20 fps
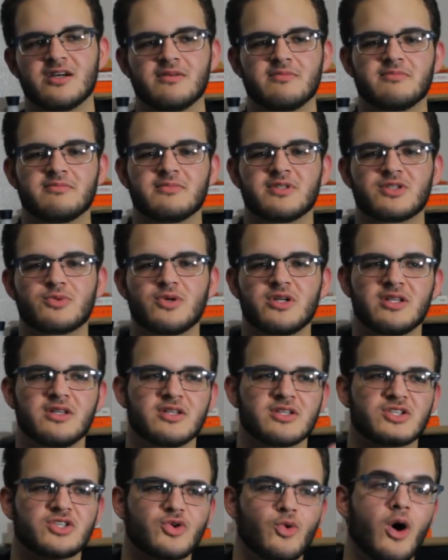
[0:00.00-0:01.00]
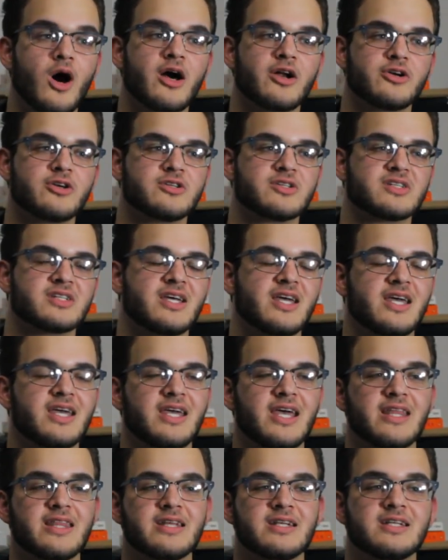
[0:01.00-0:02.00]
um, between the squatters
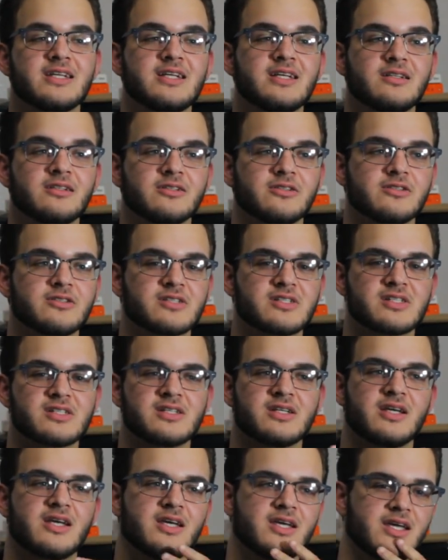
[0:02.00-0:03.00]
and the kneelers.